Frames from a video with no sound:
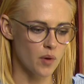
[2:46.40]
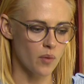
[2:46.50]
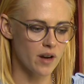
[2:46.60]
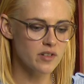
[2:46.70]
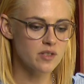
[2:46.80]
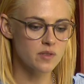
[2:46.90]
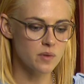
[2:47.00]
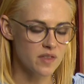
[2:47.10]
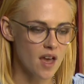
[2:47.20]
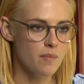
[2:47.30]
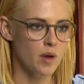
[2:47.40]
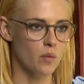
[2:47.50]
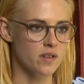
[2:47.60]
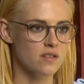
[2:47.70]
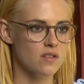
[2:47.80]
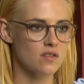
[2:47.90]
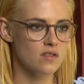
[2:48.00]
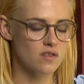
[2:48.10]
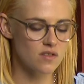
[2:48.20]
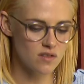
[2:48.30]
but whenever she was with them, it was
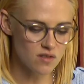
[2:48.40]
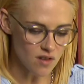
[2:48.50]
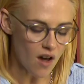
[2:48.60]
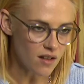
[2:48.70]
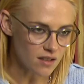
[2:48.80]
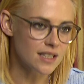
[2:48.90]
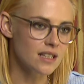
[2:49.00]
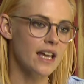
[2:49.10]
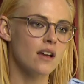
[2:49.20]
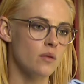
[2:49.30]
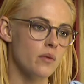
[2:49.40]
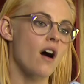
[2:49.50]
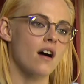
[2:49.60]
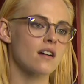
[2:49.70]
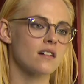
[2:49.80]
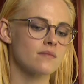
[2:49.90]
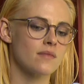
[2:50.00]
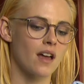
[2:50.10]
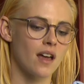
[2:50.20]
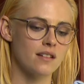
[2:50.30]
solid like a rock.
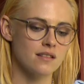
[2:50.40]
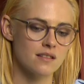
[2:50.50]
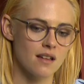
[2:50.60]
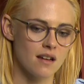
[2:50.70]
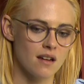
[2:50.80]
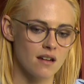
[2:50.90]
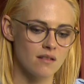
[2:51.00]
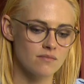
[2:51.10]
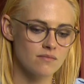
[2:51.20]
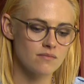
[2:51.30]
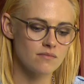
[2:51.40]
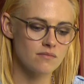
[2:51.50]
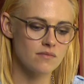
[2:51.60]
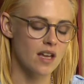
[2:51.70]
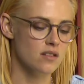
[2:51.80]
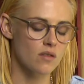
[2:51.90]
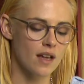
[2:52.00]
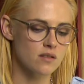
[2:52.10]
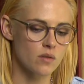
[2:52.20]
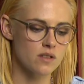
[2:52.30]
And uh, yeah, so
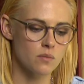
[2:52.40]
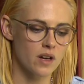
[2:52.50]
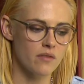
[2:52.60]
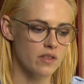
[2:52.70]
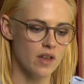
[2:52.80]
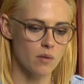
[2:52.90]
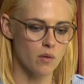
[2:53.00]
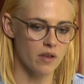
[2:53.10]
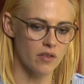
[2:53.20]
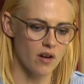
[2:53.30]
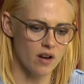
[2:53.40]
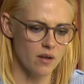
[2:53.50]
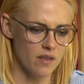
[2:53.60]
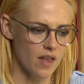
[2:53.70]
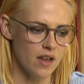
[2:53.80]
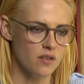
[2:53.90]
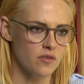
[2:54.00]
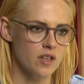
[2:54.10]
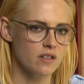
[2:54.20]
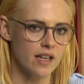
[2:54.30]
that's always whenever they were with her and, and they could
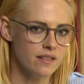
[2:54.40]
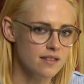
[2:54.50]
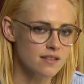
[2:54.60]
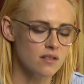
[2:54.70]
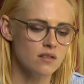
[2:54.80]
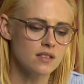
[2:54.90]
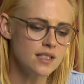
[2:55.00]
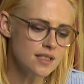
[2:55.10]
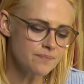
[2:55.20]
feel like this little,